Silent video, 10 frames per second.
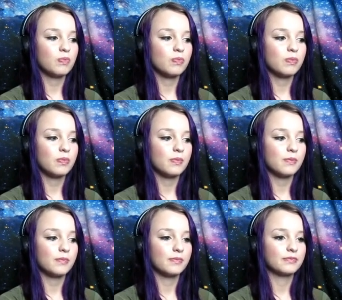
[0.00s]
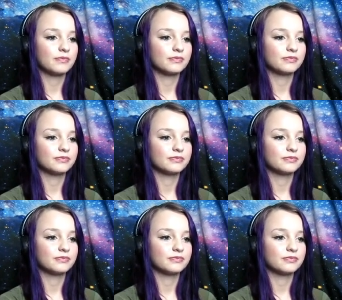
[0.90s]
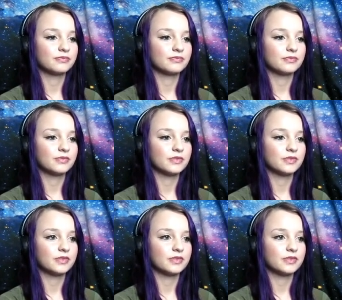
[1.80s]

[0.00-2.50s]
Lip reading: No one is speaking in this clip.